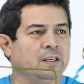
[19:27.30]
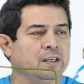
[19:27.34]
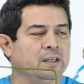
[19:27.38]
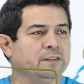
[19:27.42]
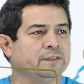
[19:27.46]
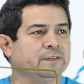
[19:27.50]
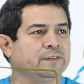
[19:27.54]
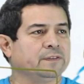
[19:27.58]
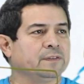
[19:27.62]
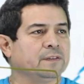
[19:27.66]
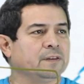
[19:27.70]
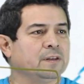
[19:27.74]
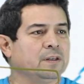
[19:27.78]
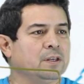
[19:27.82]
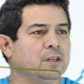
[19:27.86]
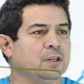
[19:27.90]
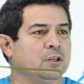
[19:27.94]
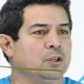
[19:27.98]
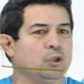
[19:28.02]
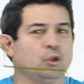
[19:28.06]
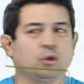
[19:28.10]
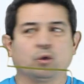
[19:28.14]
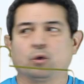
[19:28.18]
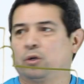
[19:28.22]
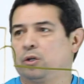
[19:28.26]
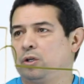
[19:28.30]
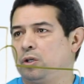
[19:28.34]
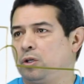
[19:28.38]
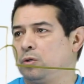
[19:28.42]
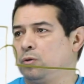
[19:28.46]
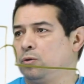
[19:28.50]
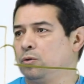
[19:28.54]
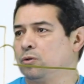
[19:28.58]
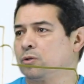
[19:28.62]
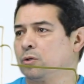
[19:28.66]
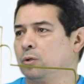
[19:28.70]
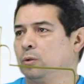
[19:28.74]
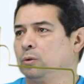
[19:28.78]
If you're going to
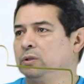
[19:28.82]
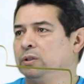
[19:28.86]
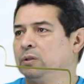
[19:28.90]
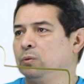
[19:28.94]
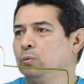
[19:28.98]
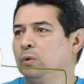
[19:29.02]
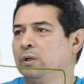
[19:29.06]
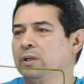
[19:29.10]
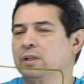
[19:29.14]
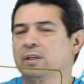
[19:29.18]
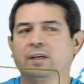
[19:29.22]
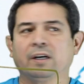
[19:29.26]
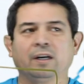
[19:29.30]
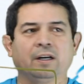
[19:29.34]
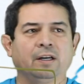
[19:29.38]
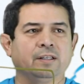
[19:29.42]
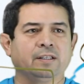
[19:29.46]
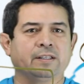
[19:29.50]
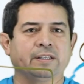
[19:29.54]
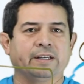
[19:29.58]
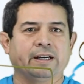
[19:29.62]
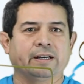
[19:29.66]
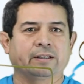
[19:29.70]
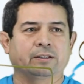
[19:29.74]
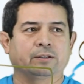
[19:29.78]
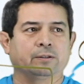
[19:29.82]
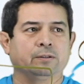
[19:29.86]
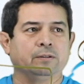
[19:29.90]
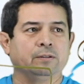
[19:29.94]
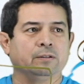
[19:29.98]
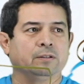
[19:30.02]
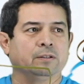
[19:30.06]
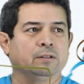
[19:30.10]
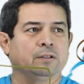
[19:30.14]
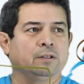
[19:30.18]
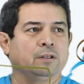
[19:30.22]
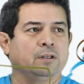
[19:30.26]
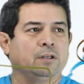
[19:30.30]
use only one contactor
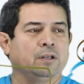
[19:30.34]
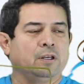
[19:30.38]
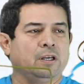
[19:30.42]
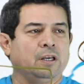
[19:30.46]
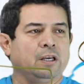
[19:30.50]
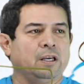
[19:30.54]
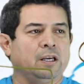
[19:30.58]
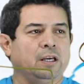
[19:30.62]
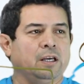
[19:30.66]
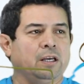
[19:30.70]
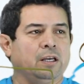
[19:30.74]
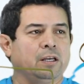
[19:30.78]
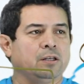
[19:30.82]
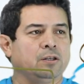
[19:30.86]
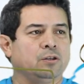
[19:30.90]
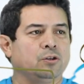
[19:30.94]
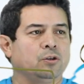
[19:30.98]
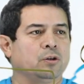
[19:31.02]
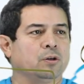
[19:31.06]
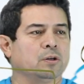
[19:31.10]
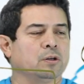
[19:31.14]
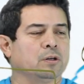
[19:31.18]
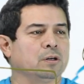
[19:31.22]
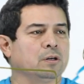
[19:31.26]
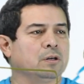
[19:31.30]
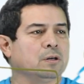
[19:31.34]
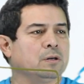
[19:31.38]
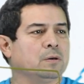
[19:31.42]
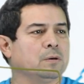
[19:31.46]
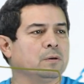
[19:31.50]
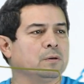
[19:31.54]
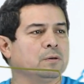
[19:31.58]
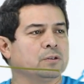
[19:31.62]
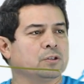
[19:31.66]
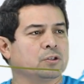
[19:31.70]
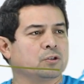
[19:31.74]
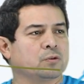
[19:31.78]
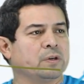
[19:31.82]
and you're going to
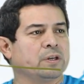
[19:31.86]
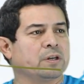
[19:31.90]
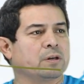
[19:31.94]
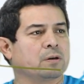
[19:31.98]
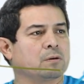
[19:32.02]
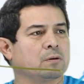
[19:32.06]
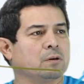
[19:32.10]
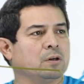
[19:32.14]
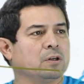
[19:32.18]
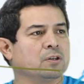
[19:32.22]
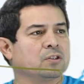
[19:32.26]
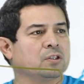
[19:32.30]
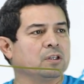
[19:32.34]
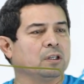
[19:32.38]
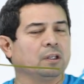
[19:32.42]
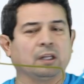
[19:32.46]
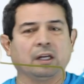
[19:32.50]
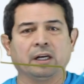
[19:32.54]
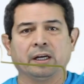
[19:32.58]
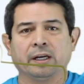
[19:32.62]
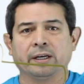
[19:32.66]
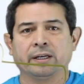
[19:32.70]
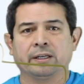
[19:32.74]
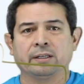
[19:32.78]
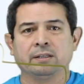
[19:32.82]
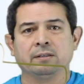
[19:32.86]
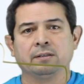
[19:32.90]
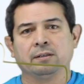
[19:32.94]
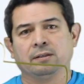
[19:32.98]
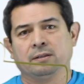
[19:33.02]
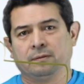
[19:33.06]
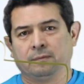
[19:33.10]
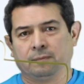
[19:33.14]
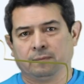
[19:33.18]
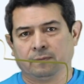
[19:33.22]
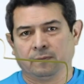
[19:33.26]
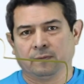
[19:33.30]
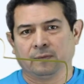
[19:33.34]
go straight across the line,
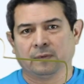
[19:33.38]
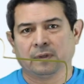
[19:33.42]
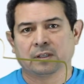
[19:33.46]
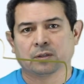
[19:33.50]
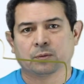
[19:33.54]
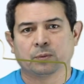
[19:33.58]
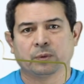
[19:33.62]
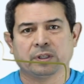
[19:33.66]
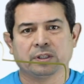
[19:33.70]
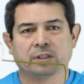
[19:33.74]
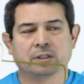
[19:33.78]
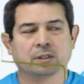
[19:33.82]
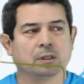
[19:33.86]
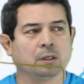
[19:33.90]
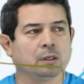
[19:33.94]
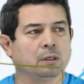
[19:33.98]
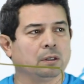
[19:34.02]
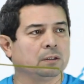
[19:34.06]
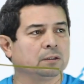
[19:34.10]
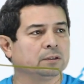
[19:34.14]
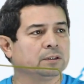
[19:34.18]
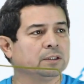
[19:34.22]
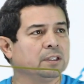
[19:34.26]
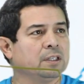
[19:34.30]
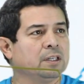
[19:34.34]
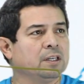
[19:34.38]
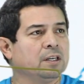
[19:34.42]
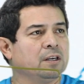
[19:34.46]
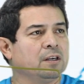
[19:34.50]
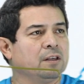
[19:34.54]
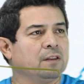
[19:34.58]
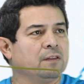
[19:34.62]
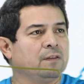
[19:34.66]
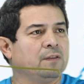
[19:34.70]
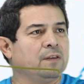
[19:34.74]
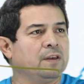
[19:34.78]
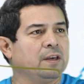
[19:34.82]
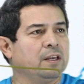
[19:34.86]
that's what it's called,
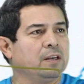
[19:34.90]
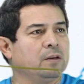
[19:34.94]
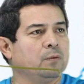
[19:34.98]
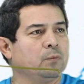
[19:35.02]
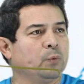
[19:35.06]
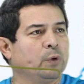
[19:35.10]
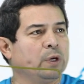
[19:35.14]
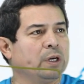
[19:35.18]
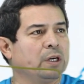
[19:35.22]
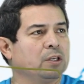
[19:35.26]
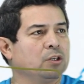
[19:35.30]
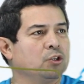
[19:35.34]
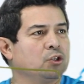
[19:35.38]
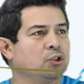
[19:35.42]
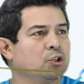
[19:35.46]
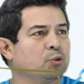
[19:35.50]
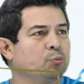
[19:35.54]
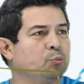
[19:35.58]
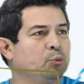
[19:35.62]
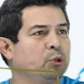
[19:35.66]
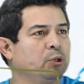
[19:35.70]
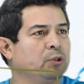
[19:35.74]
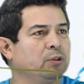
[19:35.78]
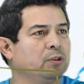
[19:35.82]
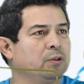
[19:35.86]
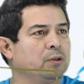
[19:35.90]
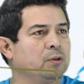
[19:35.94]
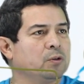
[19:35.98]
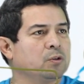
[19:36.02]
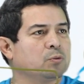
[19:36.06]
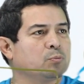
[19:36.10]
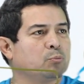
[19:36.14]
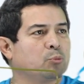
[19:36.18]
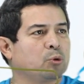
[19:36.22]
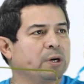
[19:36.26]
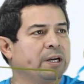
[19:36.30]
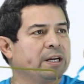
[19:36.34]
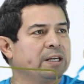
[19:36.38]
then we can just put
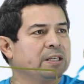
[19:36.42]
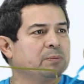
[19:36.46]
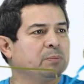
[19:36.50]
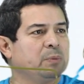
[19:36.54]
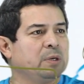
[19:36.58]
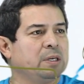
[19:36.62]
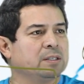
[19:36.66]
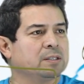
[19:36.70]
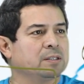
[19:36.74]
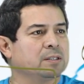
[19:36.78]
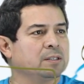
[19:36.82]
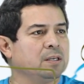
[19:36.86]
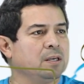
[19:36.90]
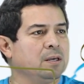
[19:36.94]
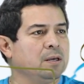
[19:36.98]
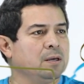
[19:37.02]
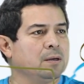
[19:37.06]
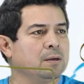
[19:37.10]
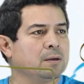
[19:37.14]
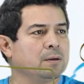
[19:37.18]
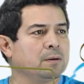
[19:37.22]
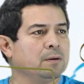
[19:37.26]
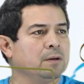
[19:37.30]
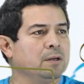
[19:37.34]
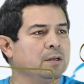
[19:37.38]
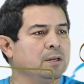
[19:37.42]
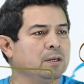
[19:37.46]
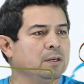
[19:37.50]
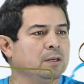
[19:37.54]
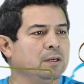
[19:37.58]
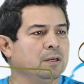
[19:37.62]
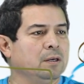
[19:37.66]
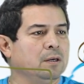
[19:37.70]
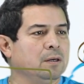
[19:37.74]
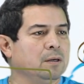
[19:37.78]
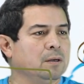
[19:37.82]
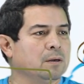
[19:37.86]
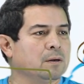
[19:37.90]
those brass pieces here,
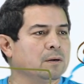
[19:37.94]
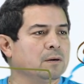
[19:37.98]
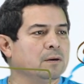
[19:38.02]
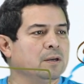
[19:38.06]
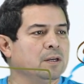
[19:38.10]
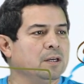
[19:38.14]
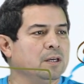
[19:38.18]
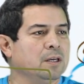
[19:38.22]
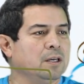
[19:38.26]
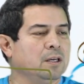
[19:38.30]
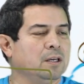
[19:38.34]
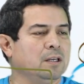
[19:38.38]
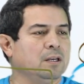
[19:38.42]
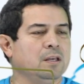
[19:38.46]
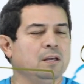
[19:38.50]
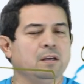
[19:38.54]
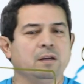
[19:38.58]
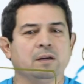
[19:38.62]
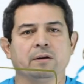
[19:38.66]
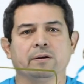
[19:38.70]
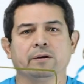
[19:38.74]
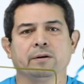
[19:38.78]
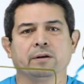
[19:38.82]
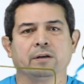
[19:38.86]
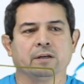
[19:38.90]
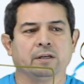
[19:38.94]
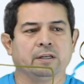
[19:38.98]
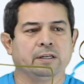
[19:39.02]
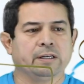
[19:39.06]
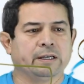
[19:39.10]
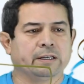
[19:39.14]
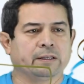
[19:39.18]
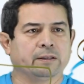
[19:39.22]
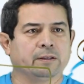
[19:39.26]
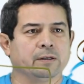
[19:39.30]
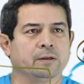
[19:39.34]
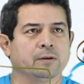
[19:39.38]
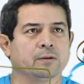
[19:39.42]
here, and here,
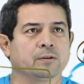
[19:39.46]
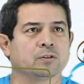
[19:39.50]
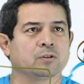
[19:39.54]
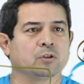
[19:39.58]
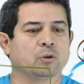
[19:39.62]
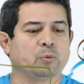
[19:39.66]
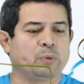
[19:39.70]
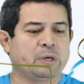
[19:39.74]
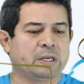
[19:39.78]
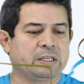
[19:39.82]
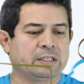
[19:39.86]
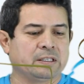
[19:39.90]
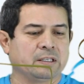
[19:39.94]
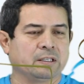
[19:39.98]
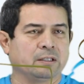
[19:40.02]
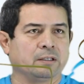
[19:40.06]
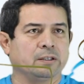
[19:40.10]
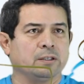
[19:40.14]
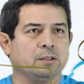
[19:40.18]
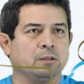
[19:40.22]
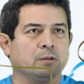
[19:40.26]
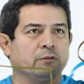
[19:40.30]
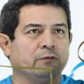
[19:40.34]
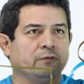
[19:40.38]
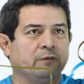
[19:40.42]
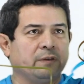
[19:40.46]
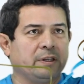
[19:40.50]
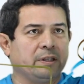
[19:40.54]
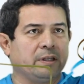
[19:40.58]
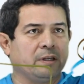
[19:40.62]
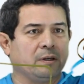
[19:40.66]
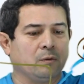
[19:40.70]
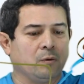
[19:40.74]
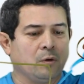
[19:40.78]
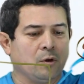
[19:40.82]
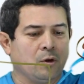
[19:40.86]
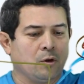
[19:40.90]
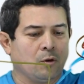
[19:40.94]
connect those. So basically you're
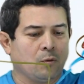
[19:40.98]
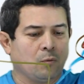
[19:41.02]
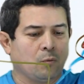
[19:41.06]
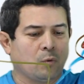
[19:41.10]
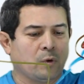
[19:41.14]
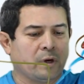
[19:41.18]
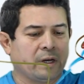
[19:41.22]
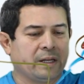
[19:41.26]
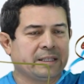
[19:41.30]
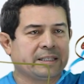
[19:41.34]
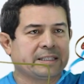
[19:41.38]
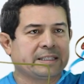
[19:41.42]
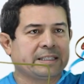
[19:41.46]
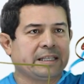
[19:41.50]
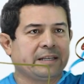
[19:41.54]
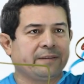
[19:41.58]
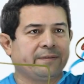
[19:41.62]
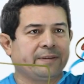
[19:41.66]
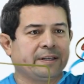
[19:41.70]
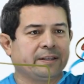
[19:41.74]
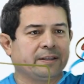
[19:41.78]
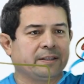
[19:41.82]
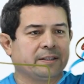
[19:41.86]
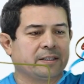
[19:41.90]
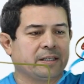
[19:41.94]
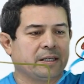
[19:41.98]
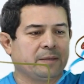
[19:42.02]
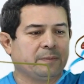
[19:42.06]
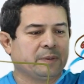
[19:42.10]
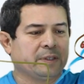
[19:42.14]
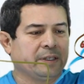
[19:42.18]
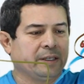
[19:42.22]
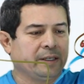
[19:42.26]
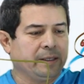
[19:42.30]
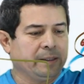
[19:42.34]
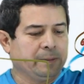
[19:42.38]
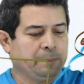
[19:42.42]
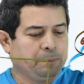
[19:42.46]
feeding 1 and 7 at the same
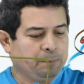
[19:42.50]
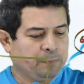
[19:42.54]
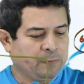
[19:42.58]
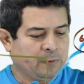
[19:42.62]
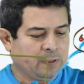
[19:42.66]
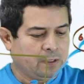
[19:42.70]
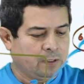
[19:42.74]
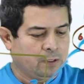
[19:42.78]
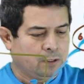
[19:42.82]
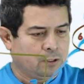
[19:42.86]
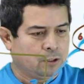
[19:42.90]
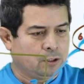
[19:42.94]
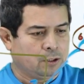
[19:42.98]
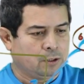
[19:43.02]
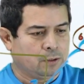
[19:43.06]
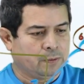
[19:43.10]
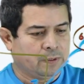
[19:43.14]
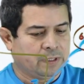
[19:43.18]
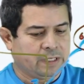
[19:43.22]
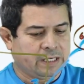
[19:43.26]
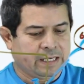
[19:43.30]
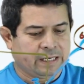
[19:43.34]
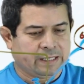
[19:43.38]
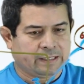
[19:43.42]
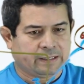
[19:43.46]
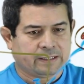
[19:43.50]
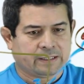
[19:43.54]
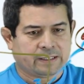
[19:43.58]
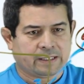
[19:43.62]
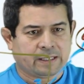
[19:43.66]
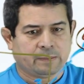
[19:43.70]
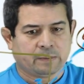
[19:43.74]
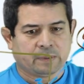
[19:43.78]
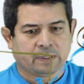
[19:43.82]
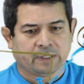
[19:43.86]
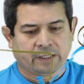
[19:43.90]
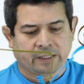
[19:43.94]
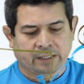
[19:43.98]
time, 2 and 8 at the
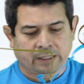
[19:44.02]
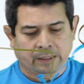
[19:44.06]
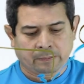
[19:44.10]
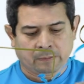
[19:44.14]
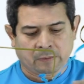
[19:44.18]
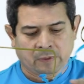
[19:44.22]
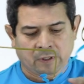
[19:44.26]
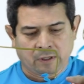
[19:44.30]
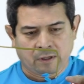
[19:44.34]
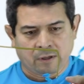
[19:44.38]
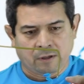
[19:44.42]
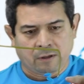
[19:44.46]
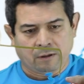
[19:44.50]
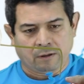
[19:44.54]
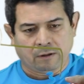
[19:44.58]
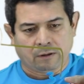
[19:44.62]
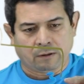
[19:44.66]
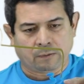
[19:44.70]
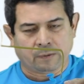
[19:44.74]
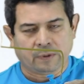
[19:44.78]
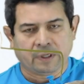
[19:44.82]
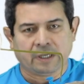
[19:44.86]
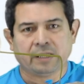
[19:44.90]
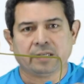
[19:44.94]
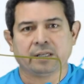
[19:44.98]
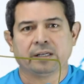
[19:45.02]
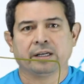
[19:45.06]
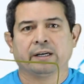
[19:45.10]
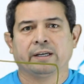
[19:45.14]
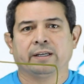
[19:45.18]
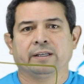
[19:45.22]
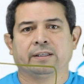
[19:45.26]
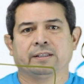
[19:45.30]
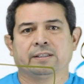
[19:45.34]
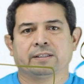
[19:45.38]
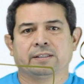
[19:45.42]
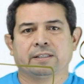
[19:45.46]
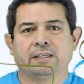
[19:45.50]
same time, 3 and
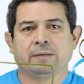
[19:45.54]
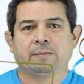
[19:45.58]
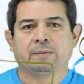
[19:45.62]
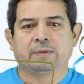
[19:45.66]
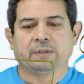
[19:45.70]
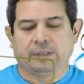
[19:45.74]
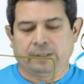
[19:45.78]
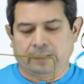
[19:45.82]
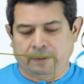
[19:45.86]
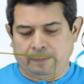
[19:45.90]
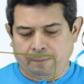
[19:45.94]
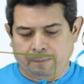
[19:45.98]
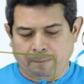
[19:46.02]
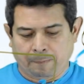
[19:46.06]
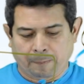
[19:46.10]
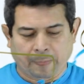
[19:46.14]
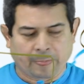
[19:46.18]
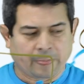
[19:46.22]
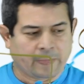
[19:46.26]
9 at the same time.